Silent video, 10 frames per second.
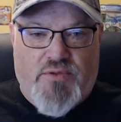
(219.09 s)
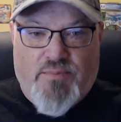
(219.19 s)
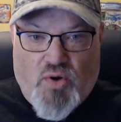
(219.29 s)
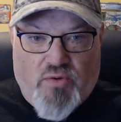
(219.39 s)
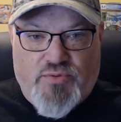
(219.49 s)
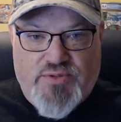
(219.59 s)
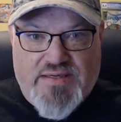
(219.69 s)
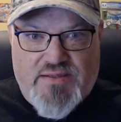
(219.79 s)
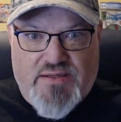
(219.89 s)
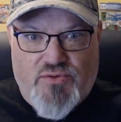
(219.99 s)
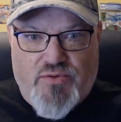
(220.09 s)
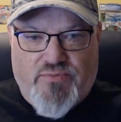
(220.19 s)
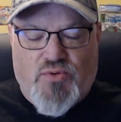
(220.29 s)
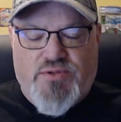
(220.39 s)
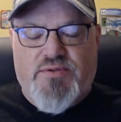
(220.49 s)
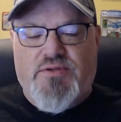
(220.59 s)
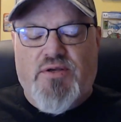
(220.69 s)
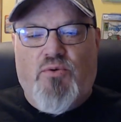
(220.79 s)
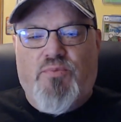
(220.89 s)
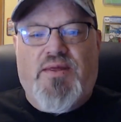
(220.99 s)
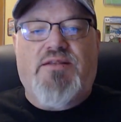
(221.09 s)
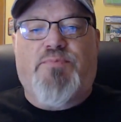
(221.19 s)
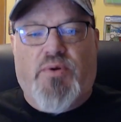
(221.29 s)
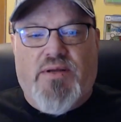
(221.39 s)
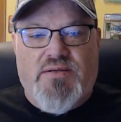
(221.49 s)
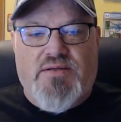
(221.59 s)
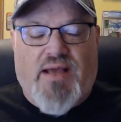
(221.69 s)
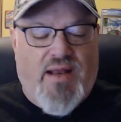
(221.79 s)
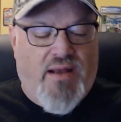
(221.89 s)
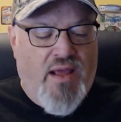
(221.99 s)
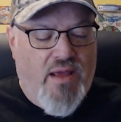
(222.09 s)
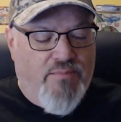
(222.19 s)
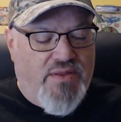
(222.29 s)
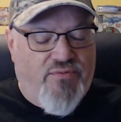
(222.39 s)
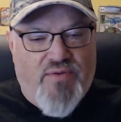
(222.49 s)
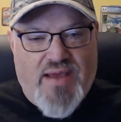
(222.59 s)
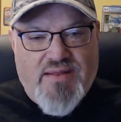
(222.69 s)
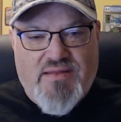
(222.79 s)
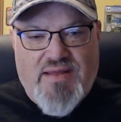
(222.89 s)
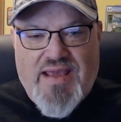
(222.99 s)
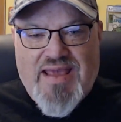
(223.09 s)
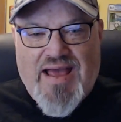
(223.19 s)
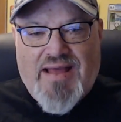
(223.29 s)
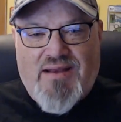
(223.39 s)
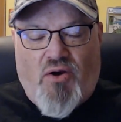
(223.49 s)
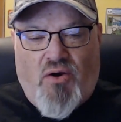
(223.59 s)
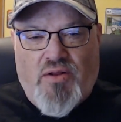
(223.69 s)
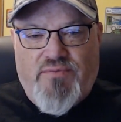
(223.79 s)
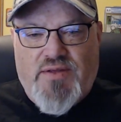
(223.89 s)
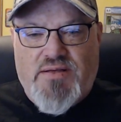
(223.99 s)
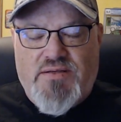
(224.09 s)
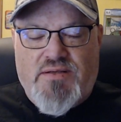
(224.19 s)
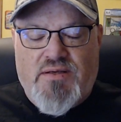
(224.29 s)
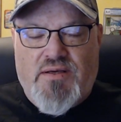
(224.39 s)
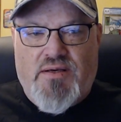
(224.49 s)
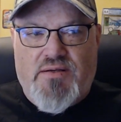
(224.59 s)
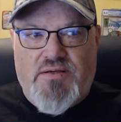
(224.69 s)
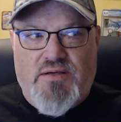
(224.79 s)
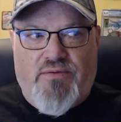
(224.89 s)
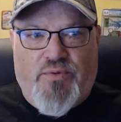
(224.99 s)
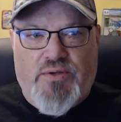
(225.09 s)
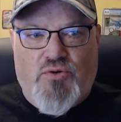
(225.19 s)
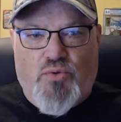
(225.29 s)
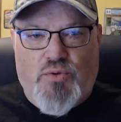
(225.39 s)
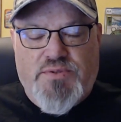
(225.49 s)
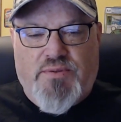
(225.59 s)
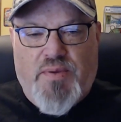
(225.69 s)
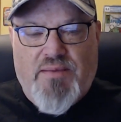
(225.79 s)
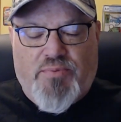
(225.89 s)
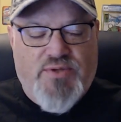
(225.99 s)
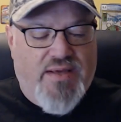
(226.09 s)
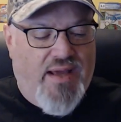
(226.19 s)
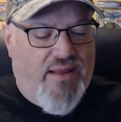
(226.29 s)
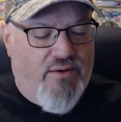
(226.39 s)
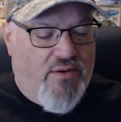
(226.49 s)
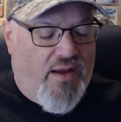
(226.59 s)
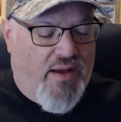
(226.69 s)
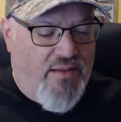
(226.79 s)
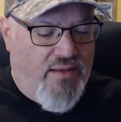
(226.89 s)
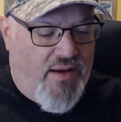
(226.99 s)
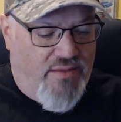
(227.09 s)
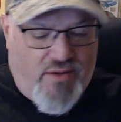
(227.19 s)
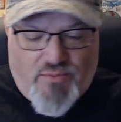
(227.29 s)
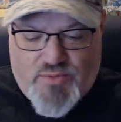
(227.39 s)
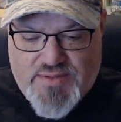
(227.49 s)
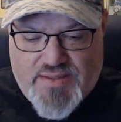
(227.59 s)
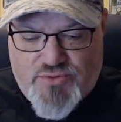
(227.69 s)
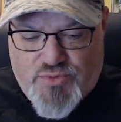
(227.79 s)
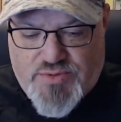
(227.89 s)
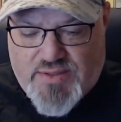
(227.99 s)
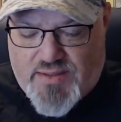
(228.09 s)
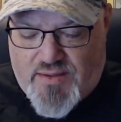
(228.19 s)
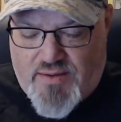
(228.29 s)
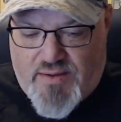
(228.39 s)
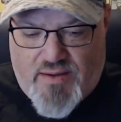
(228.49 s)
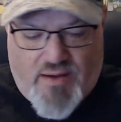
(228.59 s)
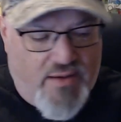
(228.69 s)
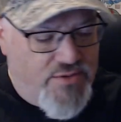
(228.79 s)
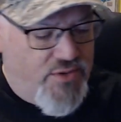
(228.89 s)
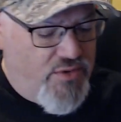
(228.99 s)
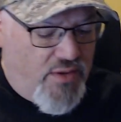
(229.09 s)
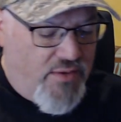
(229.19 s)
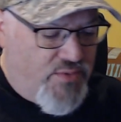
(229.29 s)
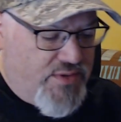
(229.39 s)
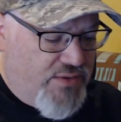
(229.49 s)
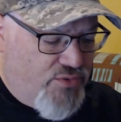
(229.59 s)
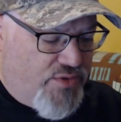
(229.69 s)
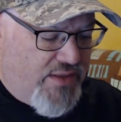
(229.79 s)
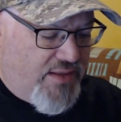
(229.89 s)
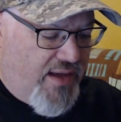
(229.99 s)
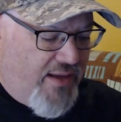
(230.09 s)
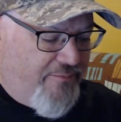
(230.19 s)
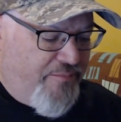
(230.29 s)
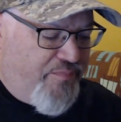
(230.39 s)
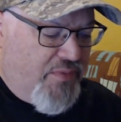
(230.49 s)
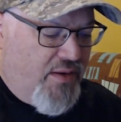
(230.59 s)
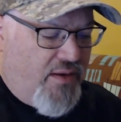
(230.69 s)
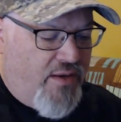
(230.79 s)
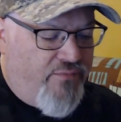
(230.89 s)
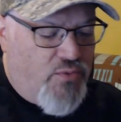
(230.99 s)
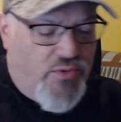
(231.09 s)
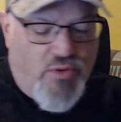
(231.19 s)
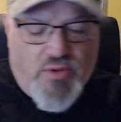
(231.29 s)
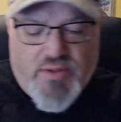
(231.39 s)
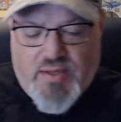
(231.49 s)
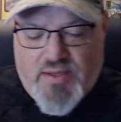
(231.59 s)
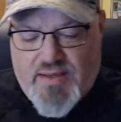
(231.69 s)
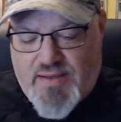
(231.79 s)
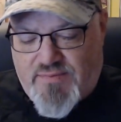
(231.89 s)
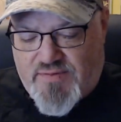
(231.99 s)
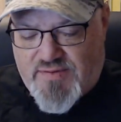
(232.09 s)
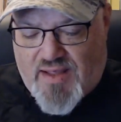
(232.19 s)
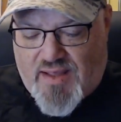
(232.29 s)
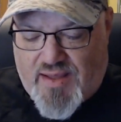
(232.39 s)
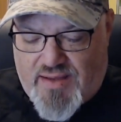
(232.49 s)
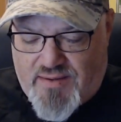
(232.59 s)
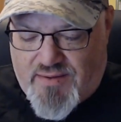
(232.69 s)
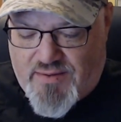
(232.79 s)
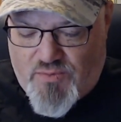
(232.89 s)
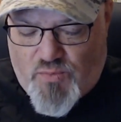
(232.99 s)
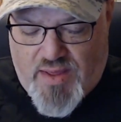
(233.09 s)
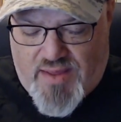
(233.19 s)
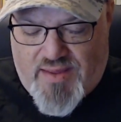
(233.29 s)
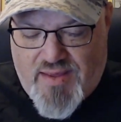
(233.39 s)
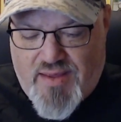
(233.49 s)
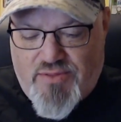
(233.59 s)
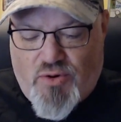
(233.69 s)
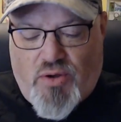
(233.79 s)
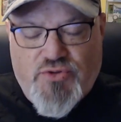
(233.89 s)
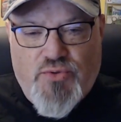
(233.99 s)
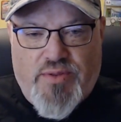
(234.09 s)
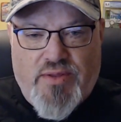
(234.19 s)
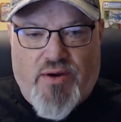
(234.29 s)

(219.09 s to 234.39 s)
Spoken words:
the Marvel DC universe. So that's pretty exciting. But the fact that they got all of these different groups of people together, I thought was interesting. I also thought it was interesting that if you look inside, when they're all doing their